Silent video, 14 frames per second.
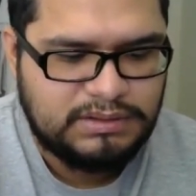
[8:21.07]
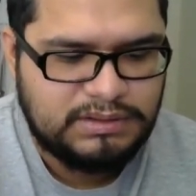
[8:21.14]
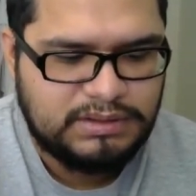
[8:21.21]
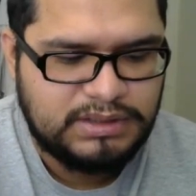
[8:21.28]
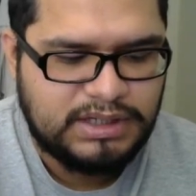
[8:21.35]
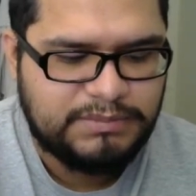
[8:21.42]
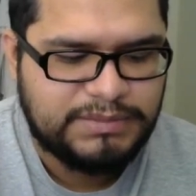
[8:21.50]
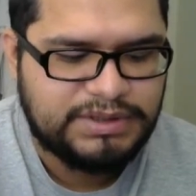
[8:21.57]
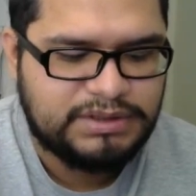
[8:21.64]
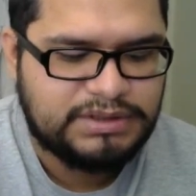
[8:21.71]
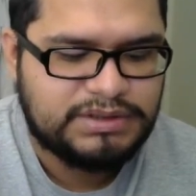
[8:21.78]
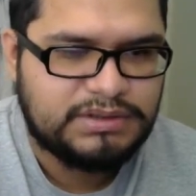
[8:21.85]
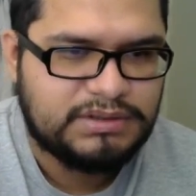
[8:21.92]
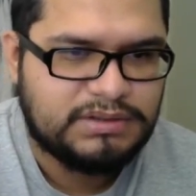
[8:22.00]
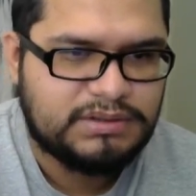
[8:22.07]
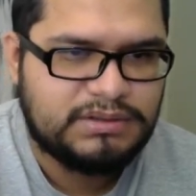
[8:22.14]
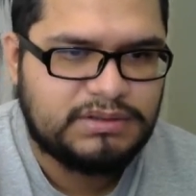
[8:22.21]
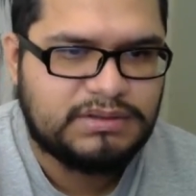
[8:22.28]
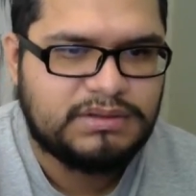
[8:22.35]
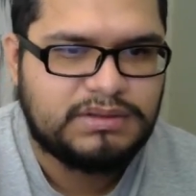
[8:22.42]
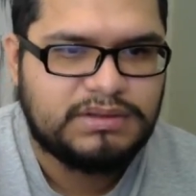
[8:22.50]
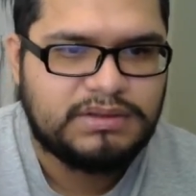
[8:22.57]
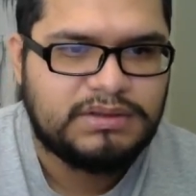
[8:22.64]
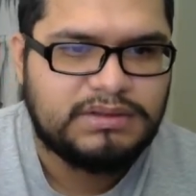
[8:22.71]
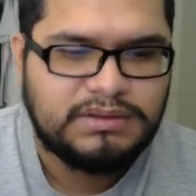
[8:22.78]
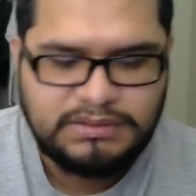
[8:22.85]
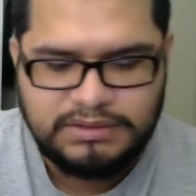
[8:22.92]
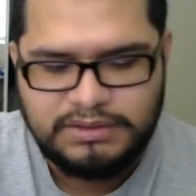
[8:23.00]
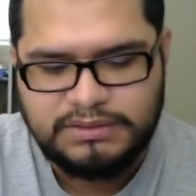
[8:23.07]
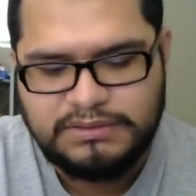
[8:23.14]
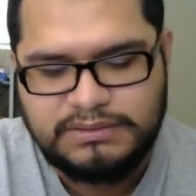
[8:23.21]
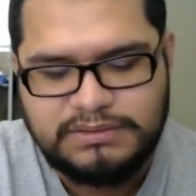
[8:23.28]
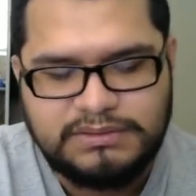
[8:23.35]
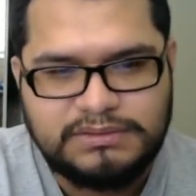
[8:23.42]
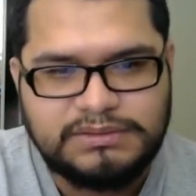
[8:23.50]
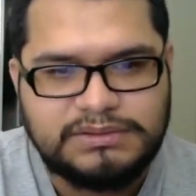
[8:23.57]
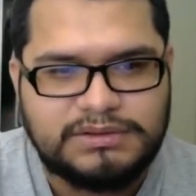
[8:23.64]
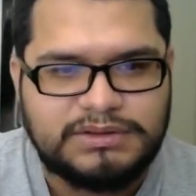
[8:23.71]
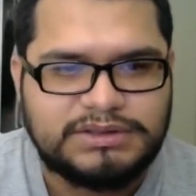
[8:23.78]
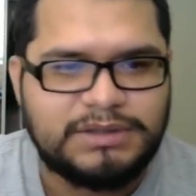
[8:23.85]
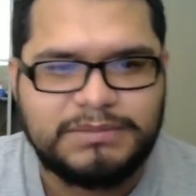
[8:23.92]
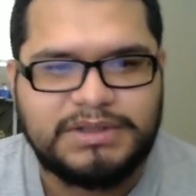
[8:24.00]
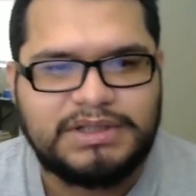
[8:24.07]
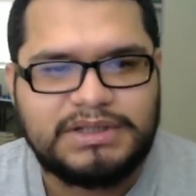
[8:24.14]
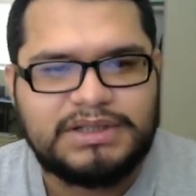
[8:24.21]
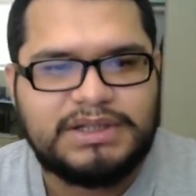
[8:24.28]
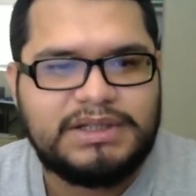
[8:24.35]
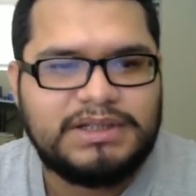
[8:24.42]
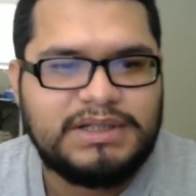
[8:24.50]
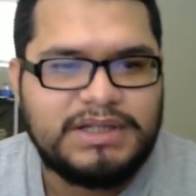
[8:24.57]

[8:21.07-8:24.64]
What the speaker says: damage, you know, or something like that.